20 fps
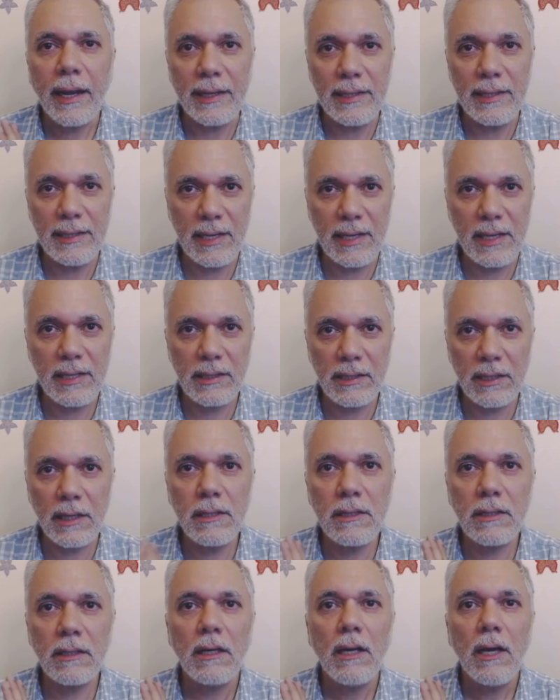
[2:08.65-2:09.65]

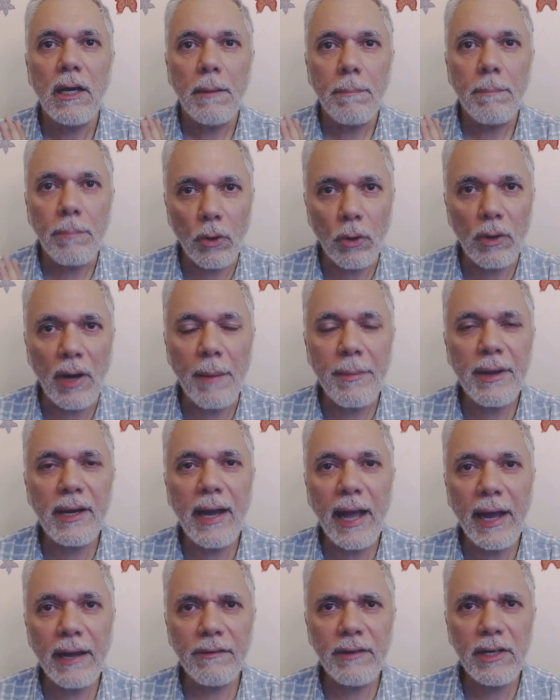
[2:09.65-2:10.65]
consistent
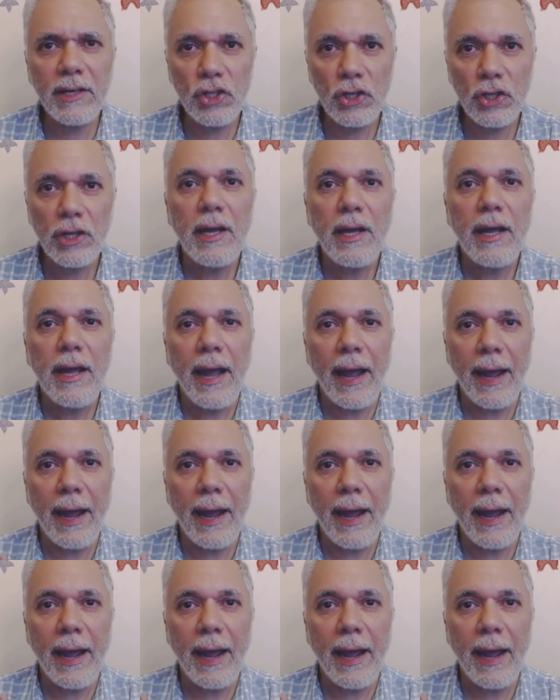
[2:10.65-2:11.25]
programming language.